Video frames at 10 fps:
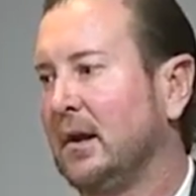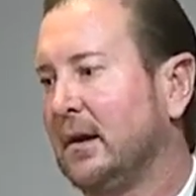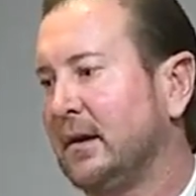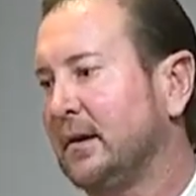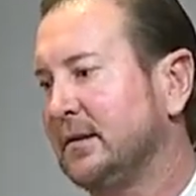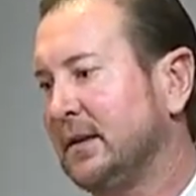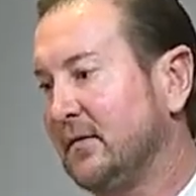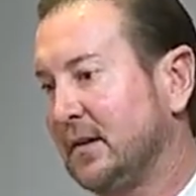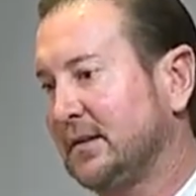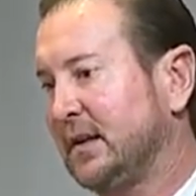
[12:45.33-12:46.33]
uh,
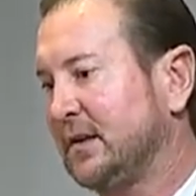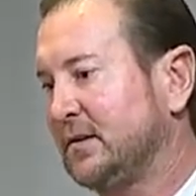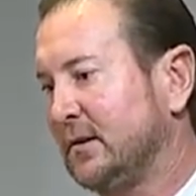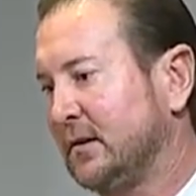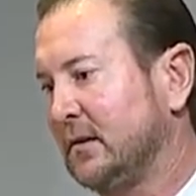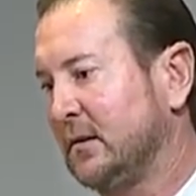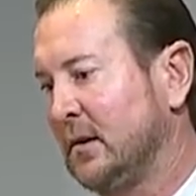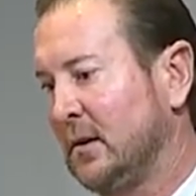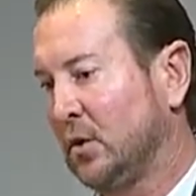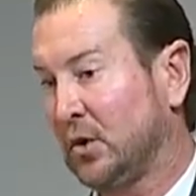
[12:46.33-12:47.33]
David Stetzer,
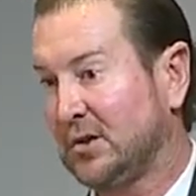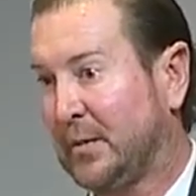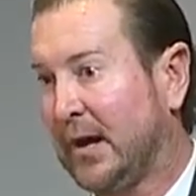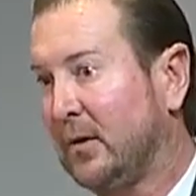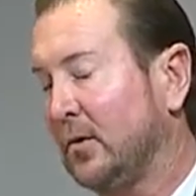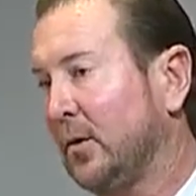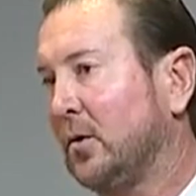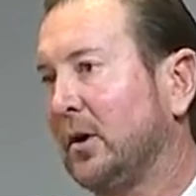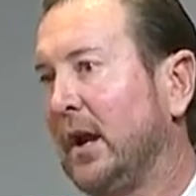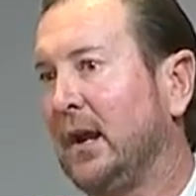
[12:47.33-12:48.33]
Chris Powell, the whole
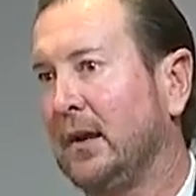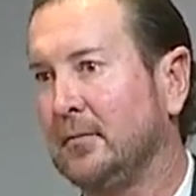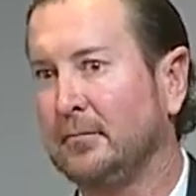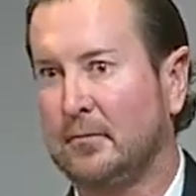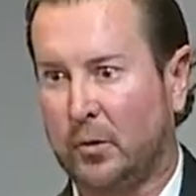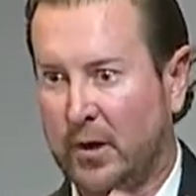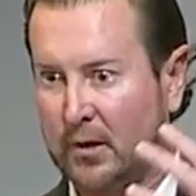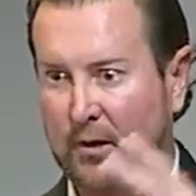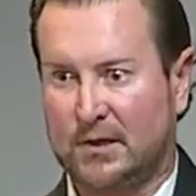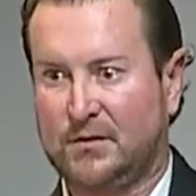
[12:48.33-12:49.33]
gang
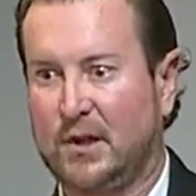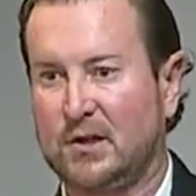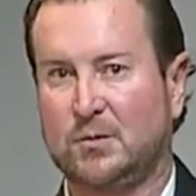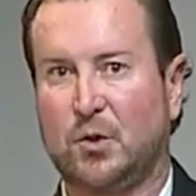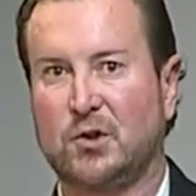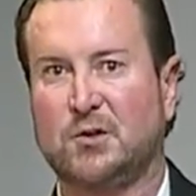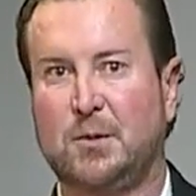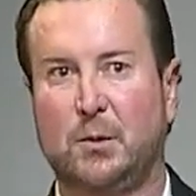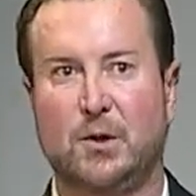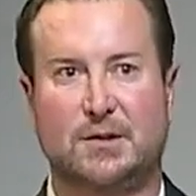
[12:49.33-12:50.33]
around Las Vegas Motor
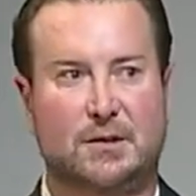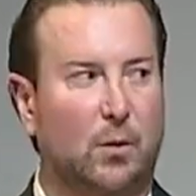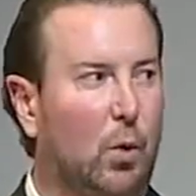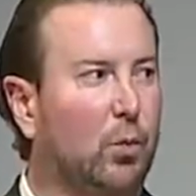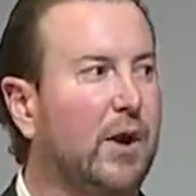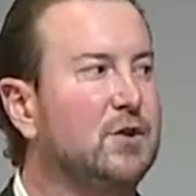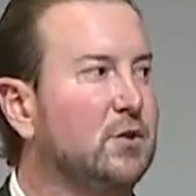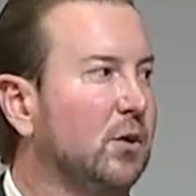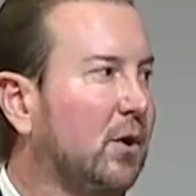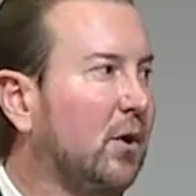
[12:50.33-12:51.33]
Speedway said, We'll rent
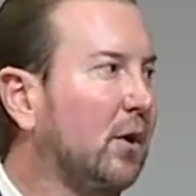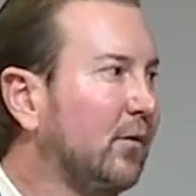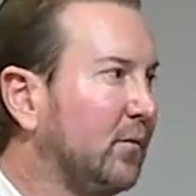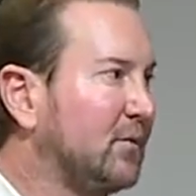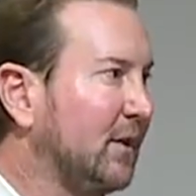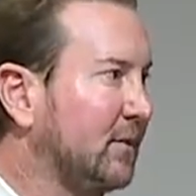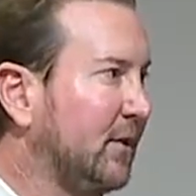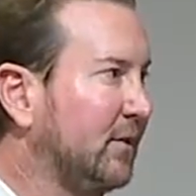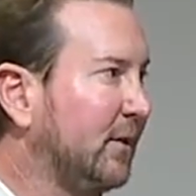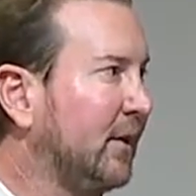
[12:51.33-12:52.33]
you a car from
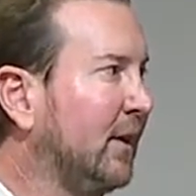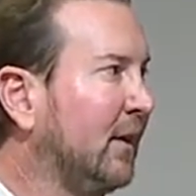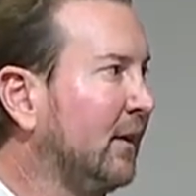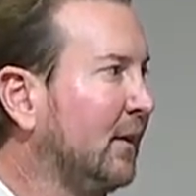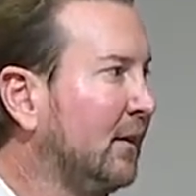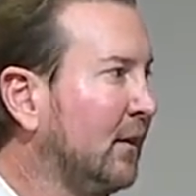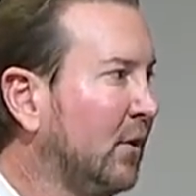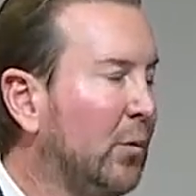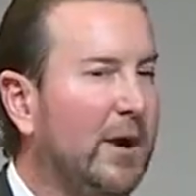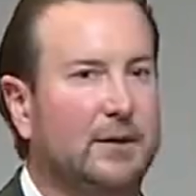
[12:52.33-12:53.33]
600,
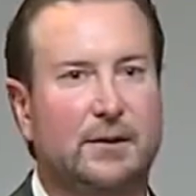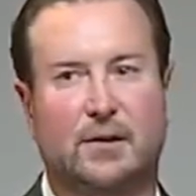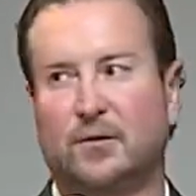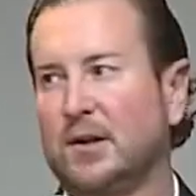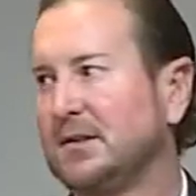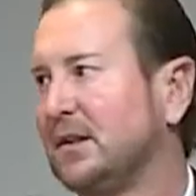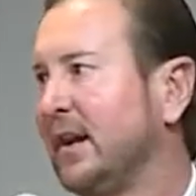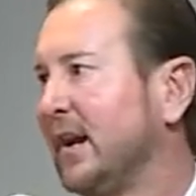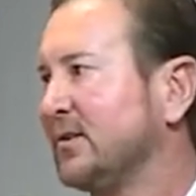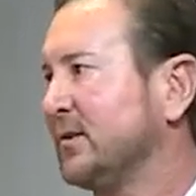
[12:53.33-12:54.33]
go back there and race the
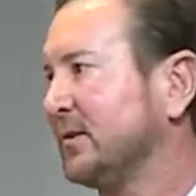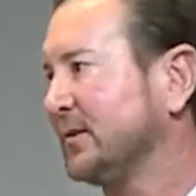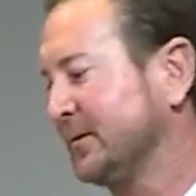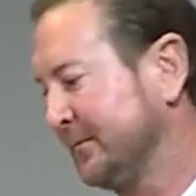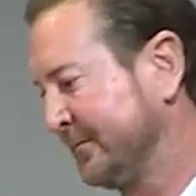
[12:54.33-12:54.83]
Nationals.